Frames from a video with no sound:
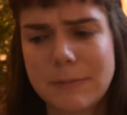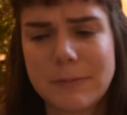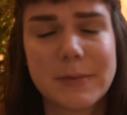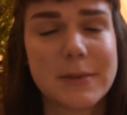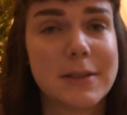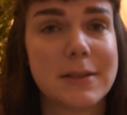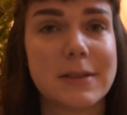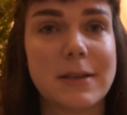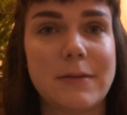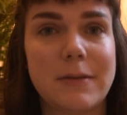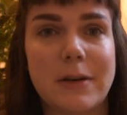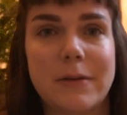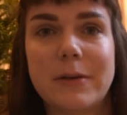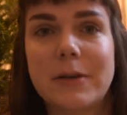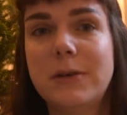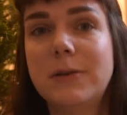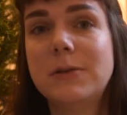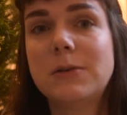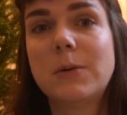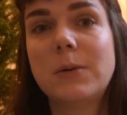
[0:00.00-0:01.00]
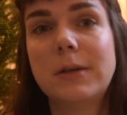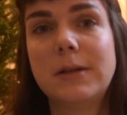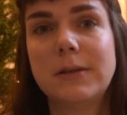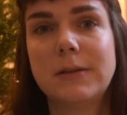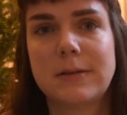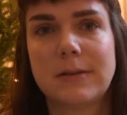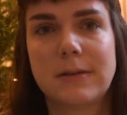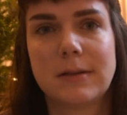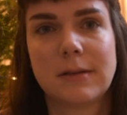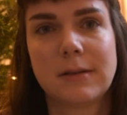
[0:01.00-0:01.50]
Since I've never used
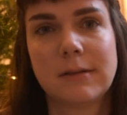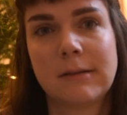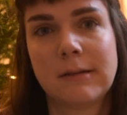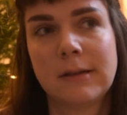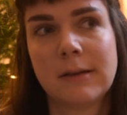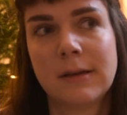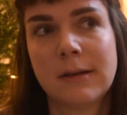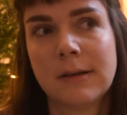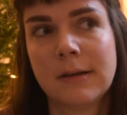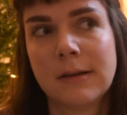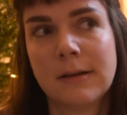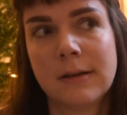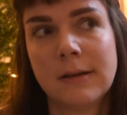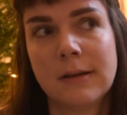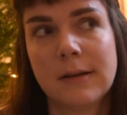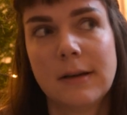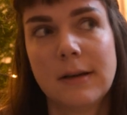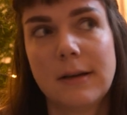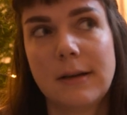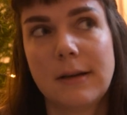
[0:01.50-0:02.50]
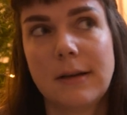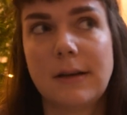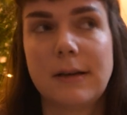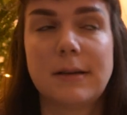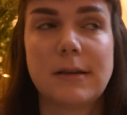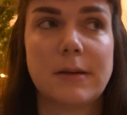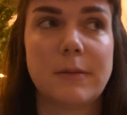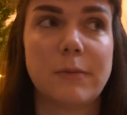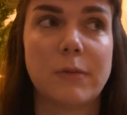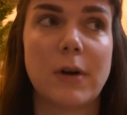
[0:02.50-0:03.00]
oils
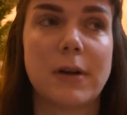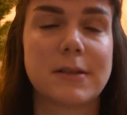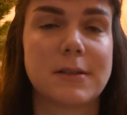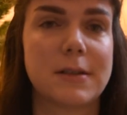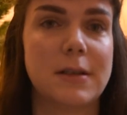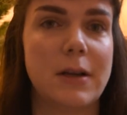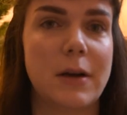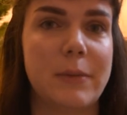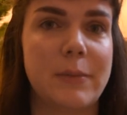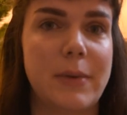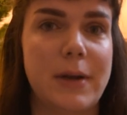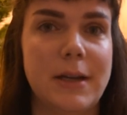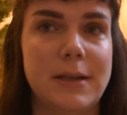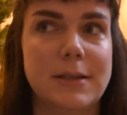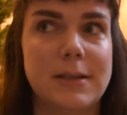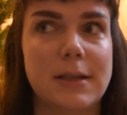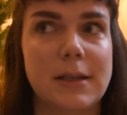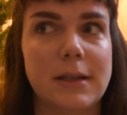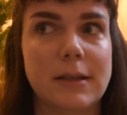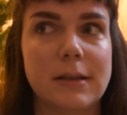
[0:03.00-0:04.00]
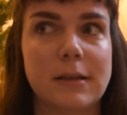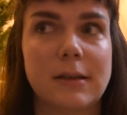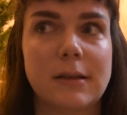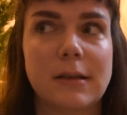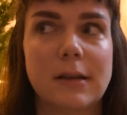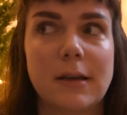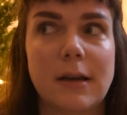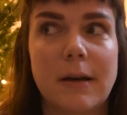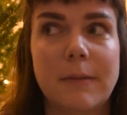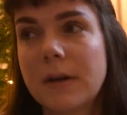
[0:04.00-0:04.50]
and I'm rusty on painting,
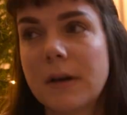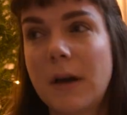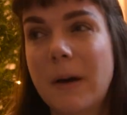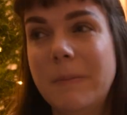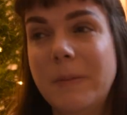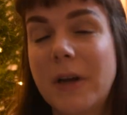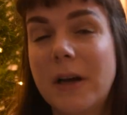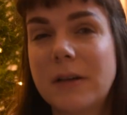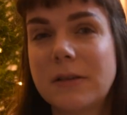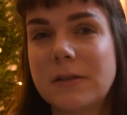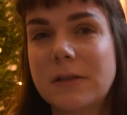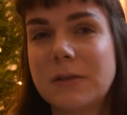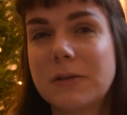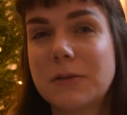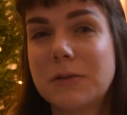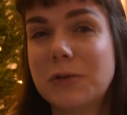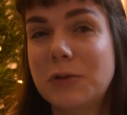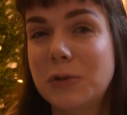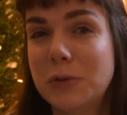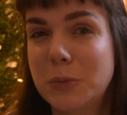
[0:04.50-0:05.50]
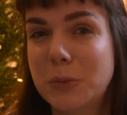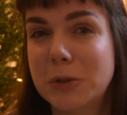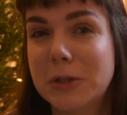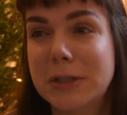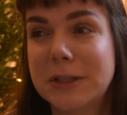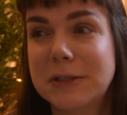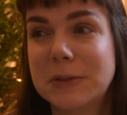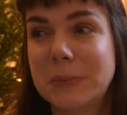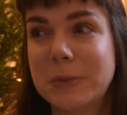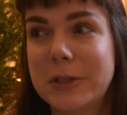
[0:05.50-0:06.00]
I'm not super
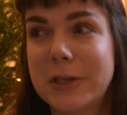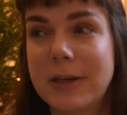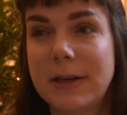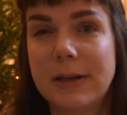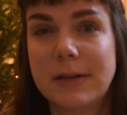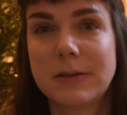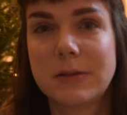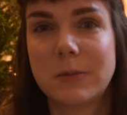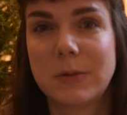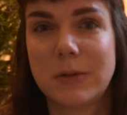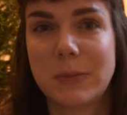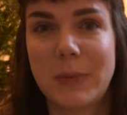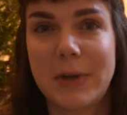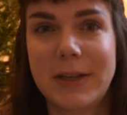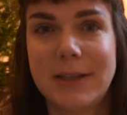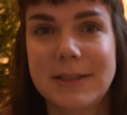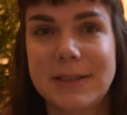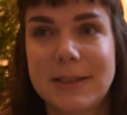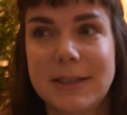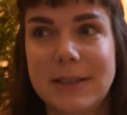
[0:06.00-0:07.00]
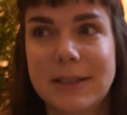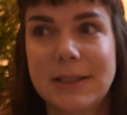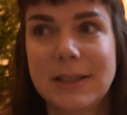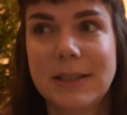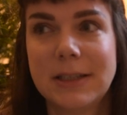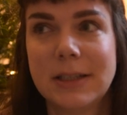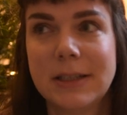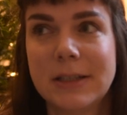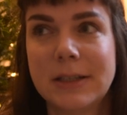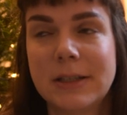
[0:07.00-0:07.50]
experienced with painting,
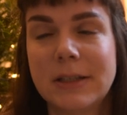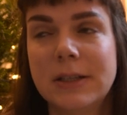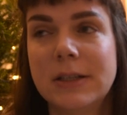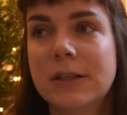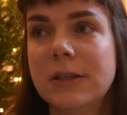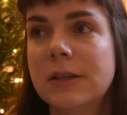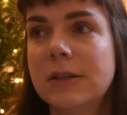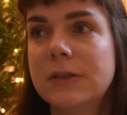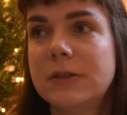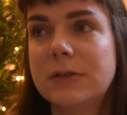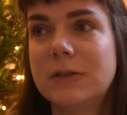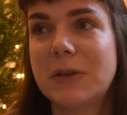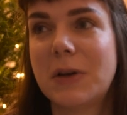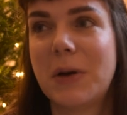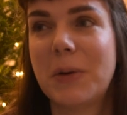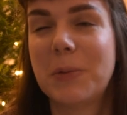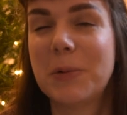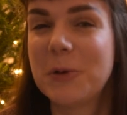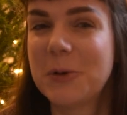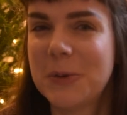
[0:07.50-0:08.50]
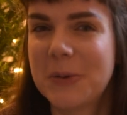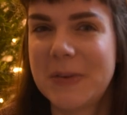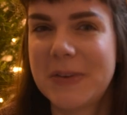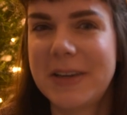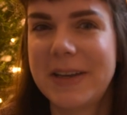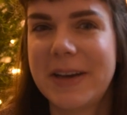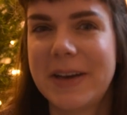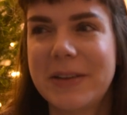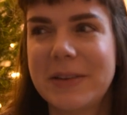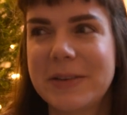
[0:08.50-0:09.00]
so we'll
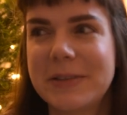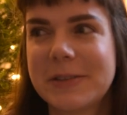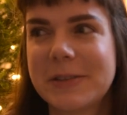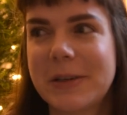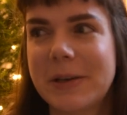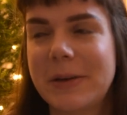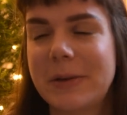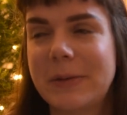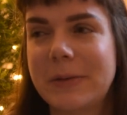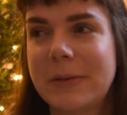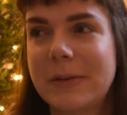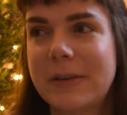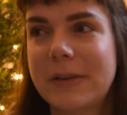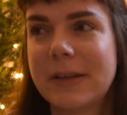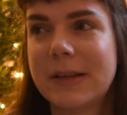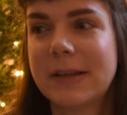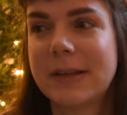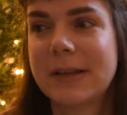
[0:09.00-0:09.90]
see how this goes.